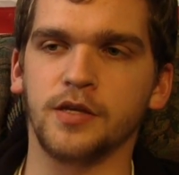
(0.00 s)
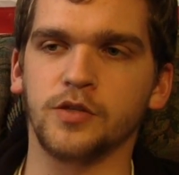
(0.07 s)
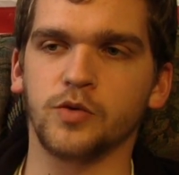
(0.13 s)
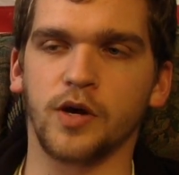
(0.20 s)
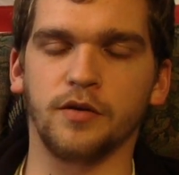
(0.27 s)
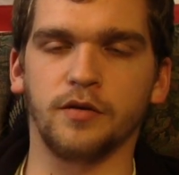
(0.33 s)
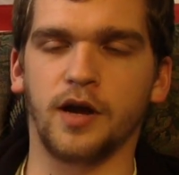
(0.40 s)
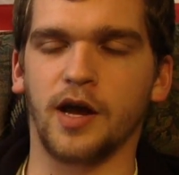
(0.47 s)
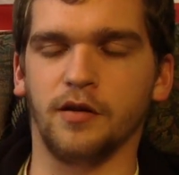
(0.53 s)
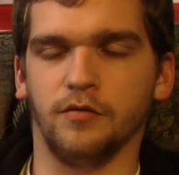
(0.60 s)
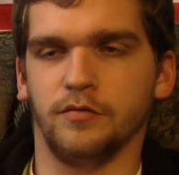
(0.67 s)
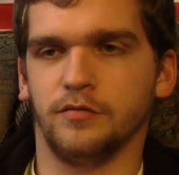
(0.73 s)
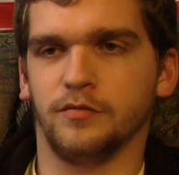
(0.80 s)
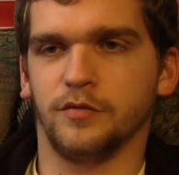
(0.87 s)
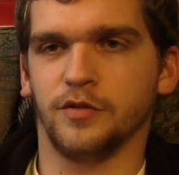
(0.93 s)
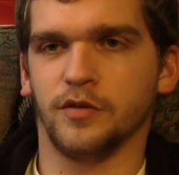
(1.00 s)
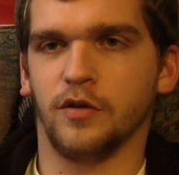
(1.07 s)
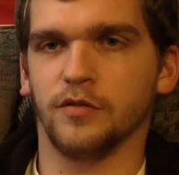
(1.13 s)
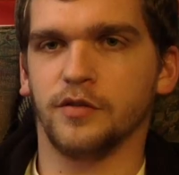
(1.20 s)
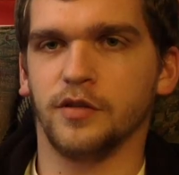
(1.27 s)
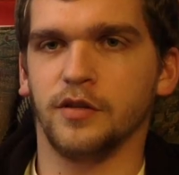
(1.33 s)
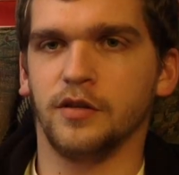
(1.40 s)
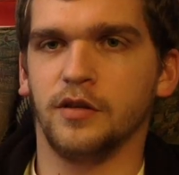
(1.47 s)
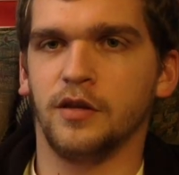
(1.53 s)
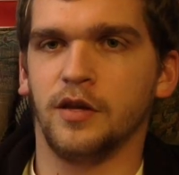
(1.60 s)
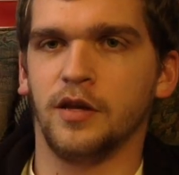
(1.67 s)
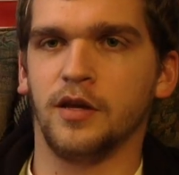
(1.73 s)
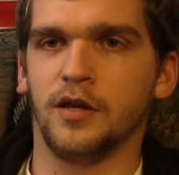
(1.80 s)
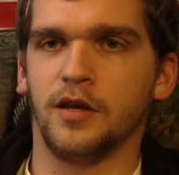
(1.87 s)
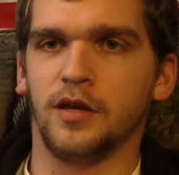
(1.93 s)
So I resulted.
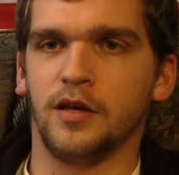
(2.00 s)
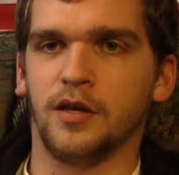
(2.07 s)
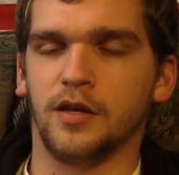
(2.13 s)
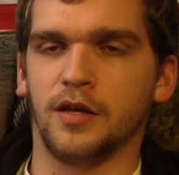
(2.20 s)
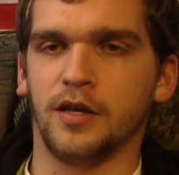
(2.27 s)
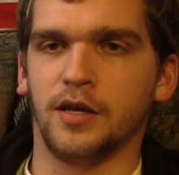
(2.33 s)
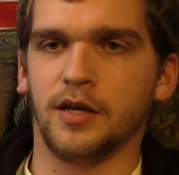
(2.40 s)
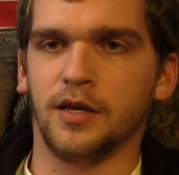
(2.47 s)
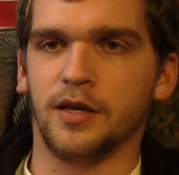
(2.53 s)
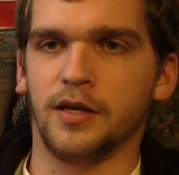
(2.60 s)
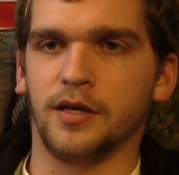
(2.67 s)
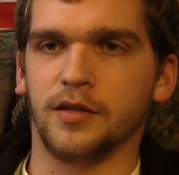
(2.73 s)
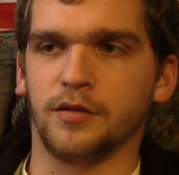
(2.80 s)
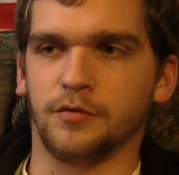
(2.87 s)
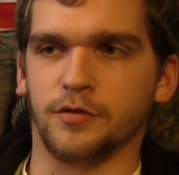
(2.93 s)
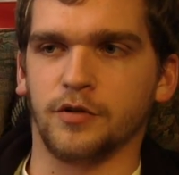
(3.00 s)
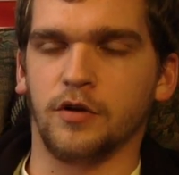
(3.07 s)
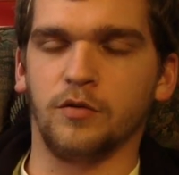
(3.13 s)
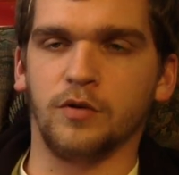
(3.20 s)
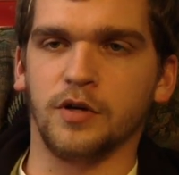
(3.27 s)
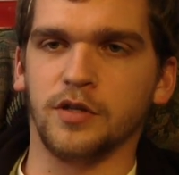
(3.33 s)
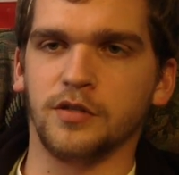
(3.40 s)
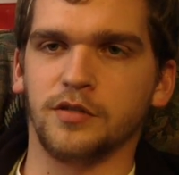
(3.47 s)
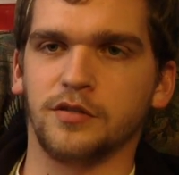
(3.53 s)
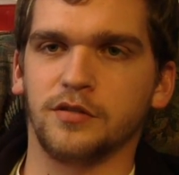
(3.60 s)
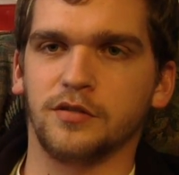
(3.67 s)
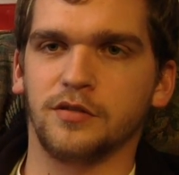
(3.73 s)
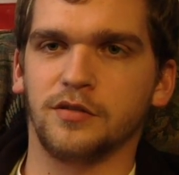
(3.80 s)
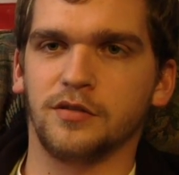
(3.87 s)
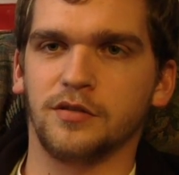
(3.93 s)
The result was,
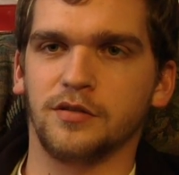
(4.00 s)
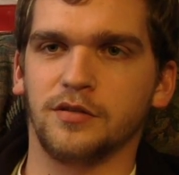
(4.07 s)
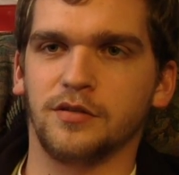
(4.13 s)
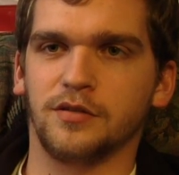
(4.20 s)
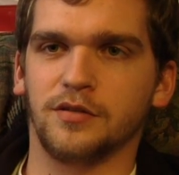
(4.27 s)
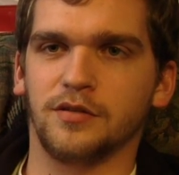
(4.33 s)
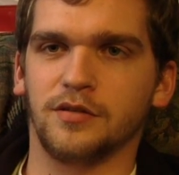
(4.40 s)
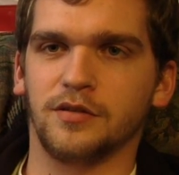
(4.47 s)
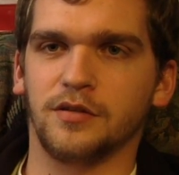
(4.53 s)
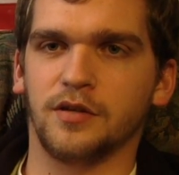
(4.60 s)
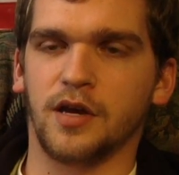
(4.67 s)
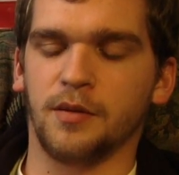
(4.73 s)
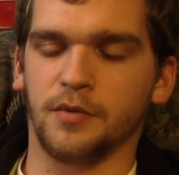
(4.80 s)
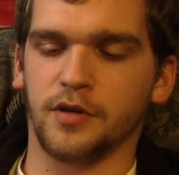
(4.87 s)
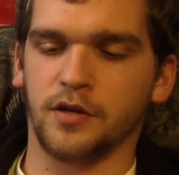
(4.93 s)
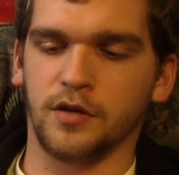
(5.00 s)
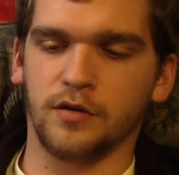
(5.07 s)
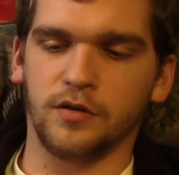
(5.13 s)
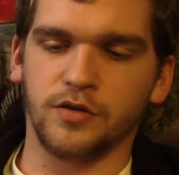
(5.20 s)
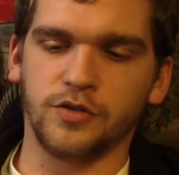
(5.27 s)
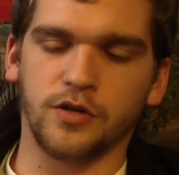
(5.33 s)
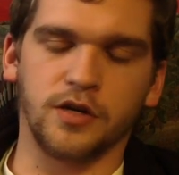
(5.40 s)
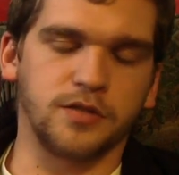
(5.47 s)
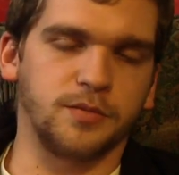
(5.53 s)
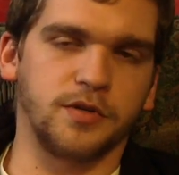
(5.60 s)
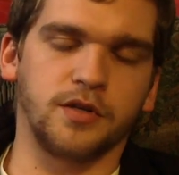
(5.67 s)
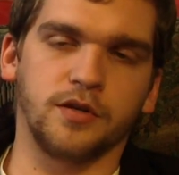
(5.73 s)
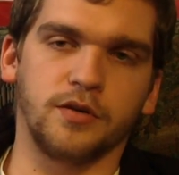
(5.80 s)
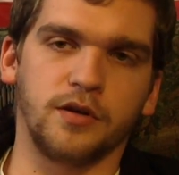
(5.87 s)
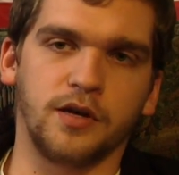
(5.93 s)
I'm going to go to drugs, I'm
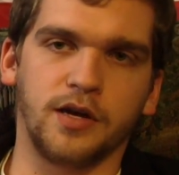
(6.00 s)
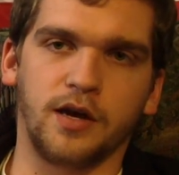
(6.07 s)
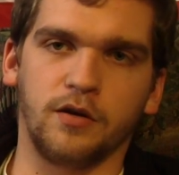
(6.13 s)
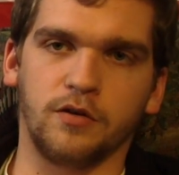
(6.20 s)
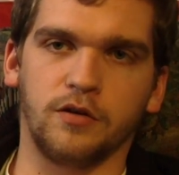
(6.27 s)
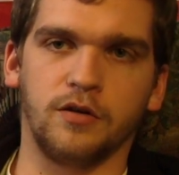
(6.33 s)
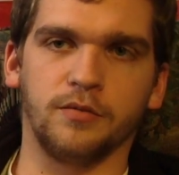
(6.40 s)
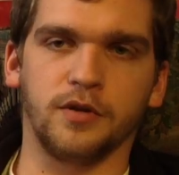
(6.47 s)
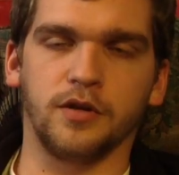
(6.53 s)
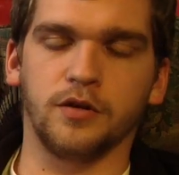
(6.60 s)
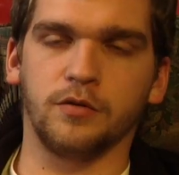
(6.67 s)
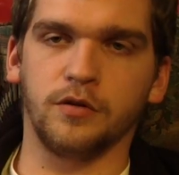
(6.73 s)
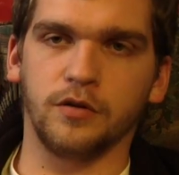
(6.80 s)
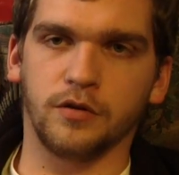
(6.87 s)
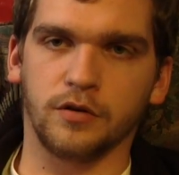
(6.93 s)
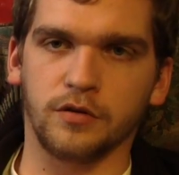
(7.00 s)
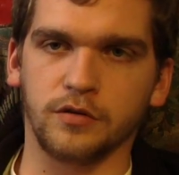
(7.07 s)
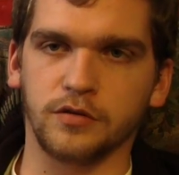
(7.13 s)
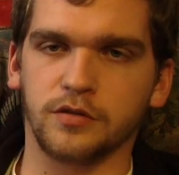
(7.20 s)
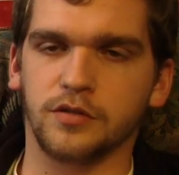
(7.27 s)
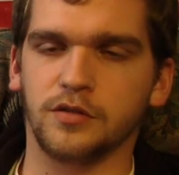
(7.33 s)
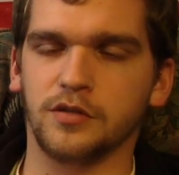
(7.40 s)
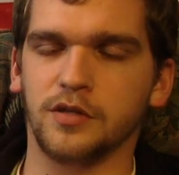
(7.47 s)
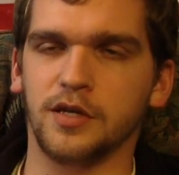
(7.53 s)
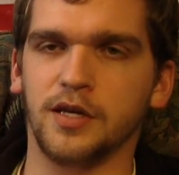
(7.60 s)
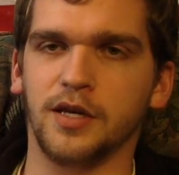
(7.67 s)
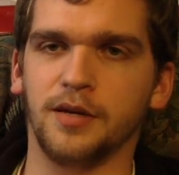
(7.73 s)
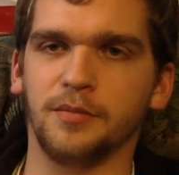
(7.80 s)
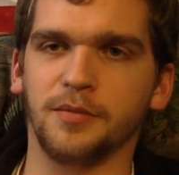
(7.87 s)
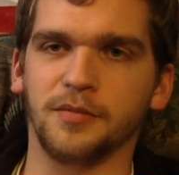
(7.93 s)
going to go to alcohol, I'm going to go to girls,
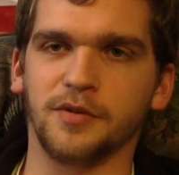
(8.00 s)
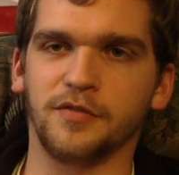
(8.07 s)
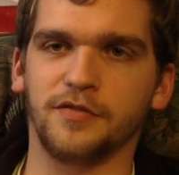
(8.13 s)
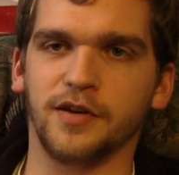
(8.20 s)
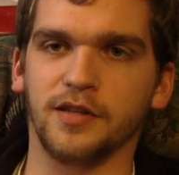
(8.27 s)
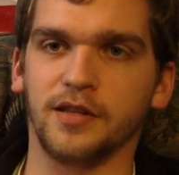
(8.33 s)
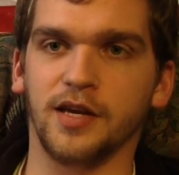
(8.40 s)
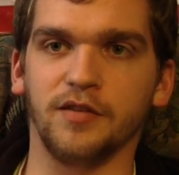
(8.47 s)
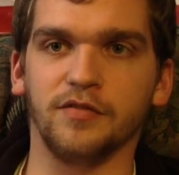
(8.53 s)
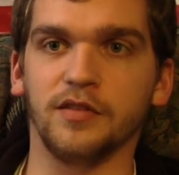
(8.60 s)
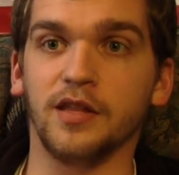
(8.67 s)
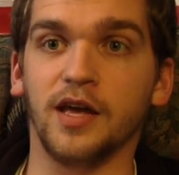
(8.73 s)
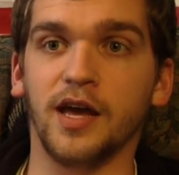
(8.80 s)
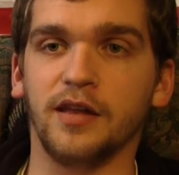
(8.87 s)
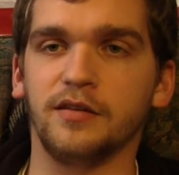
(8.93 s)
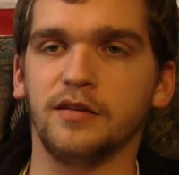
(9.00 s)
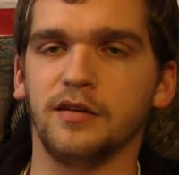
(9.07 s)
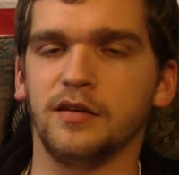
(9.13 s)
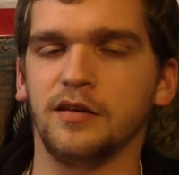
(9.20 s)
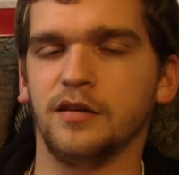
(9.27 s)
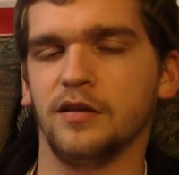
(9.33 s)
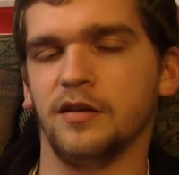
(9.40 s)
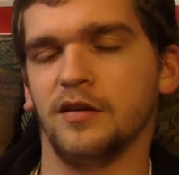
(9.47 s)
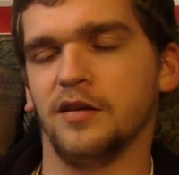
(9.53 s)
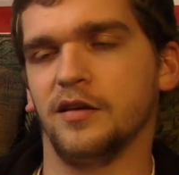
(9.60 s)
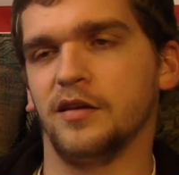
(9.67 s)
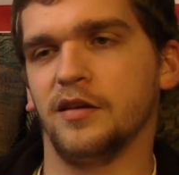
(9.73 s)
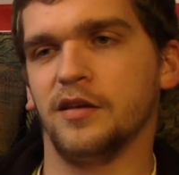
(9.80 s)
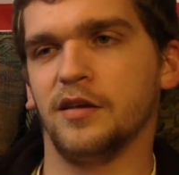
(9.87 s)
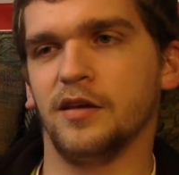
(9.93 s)
I'm going to find life in that.
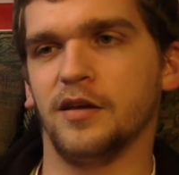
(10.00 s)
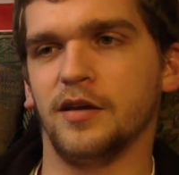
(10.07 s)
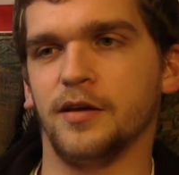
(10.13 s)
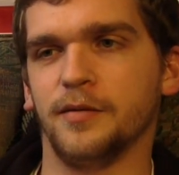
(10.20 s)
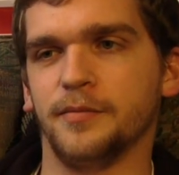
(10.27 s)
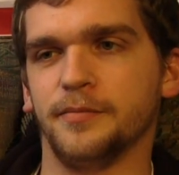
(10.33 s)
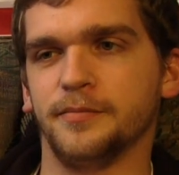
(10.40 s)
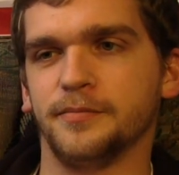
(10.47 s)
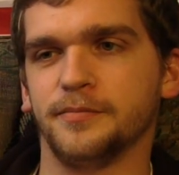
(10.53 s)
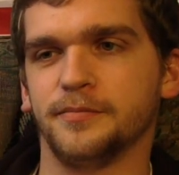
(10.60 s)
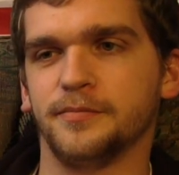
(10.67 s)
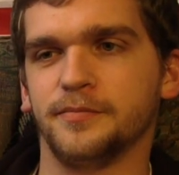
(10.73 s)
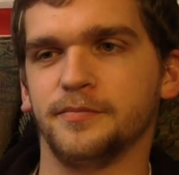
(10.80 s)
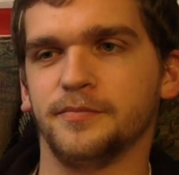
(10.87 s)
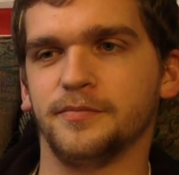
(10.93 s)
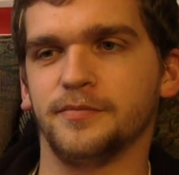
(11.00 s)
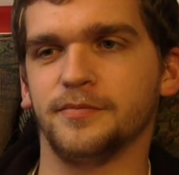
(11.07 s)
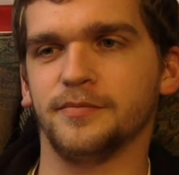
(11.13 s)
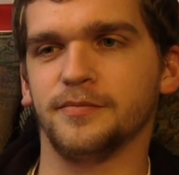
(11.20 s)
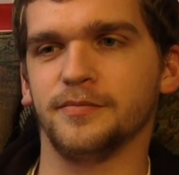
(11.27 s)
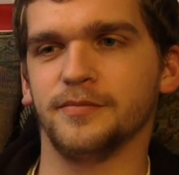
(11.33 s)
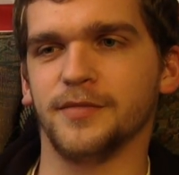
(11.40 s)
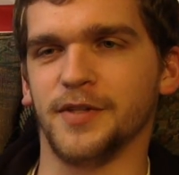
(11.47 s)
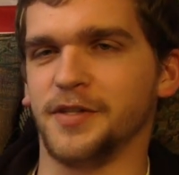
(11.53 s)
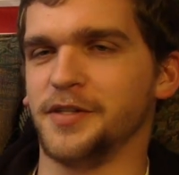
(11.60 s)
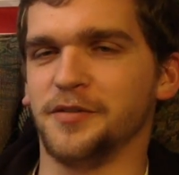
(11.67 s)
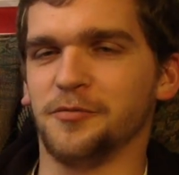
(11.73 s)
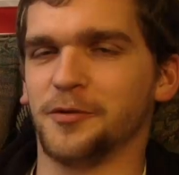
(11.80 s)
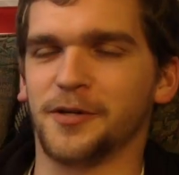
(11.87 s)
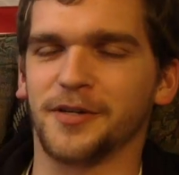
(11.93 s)
And it
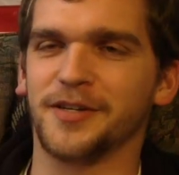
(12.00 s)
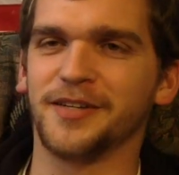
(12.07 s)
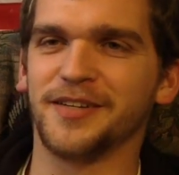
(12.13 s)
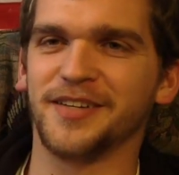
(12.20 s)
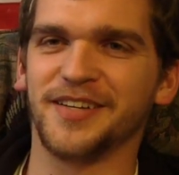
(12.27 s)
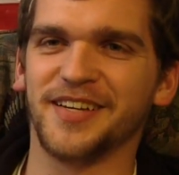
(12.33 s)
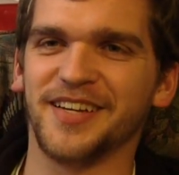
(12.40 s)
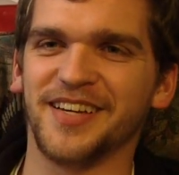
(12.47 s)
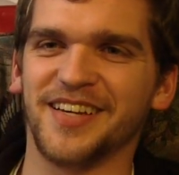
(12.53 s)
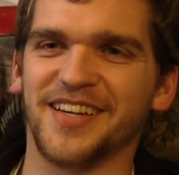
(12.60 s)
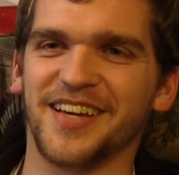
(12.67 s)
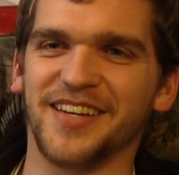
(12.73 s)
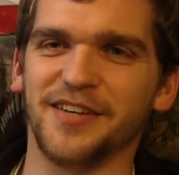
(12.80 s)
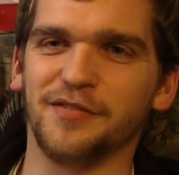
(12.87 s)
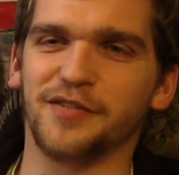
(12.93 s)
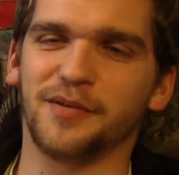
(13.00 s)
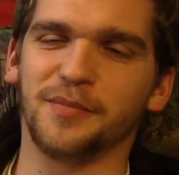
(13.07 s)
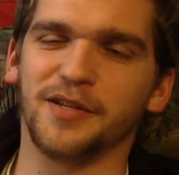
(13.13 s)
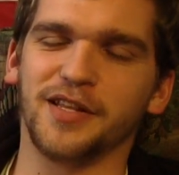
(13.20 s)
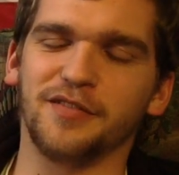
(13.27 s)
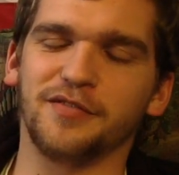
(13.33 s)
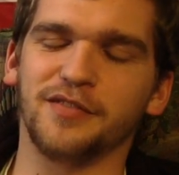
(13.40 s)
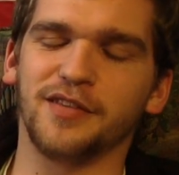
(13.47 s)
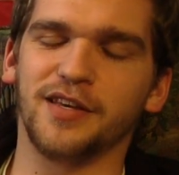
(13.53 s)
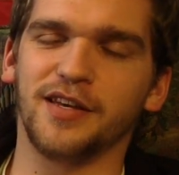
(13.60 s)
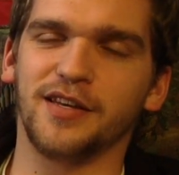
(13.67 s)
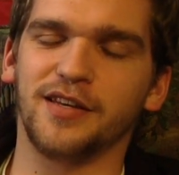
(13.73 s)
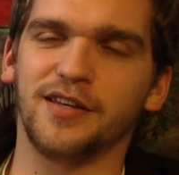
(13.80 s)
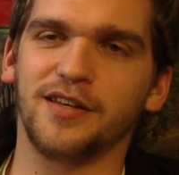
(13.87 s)
didn't work. I didn't find my life in that.